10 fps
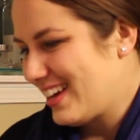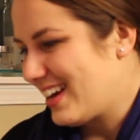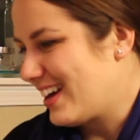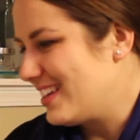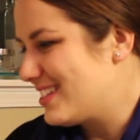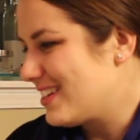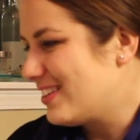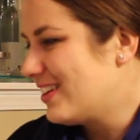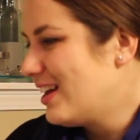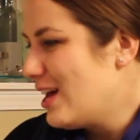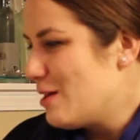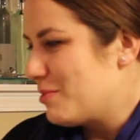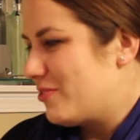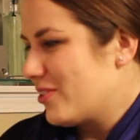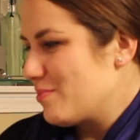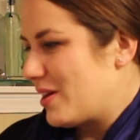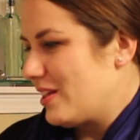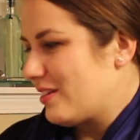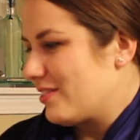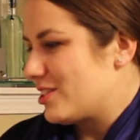Alright, so before
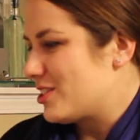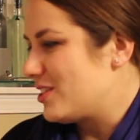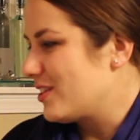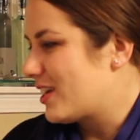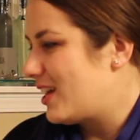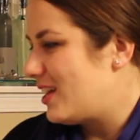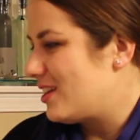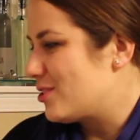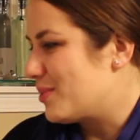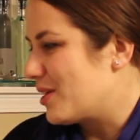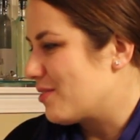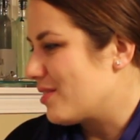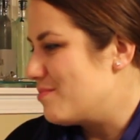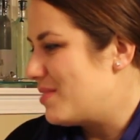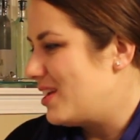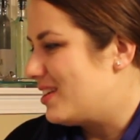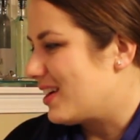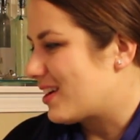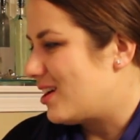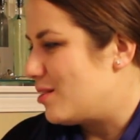mailing, register your kit at
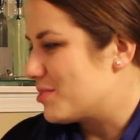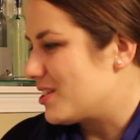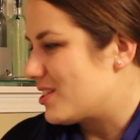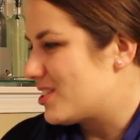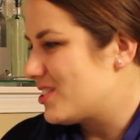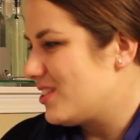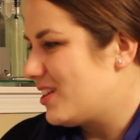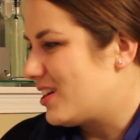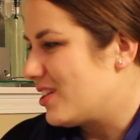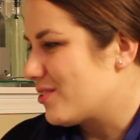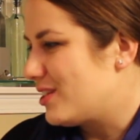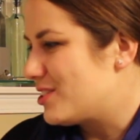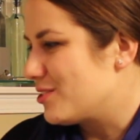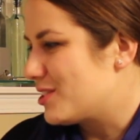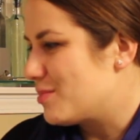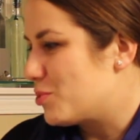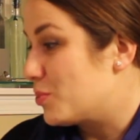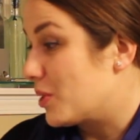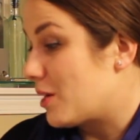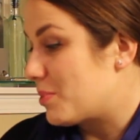23andme.com slash start. Otherwise, your sample
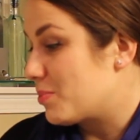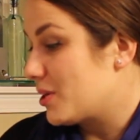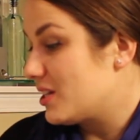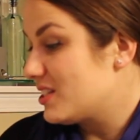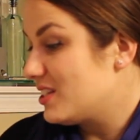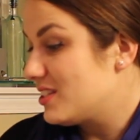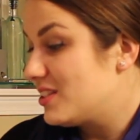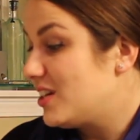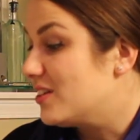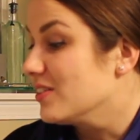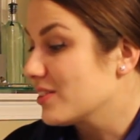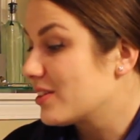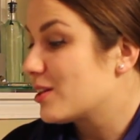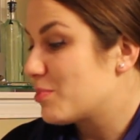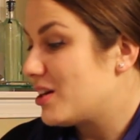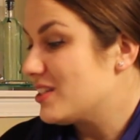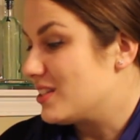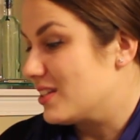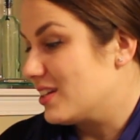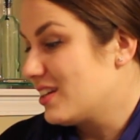will not be processed. No, you're going to
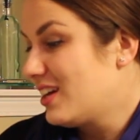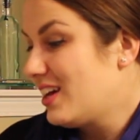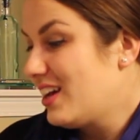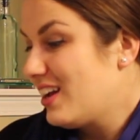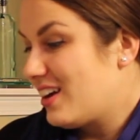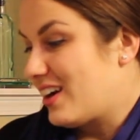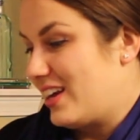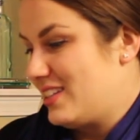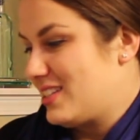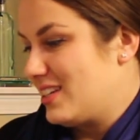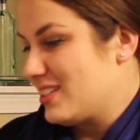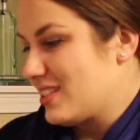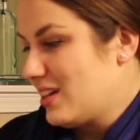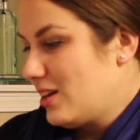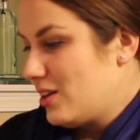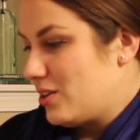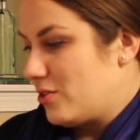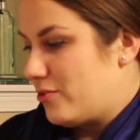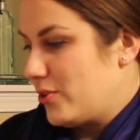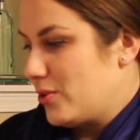process it. All right, it says
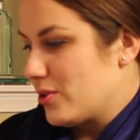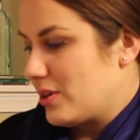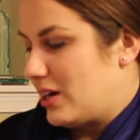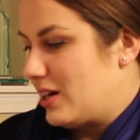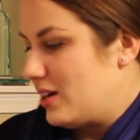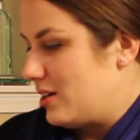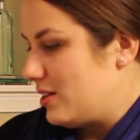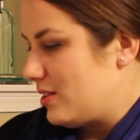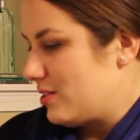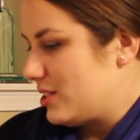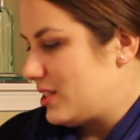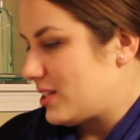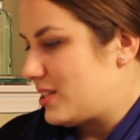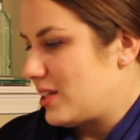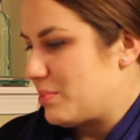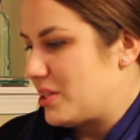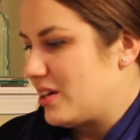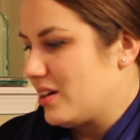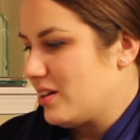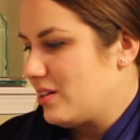no food or, uh, there's six steps
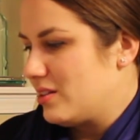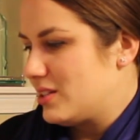here.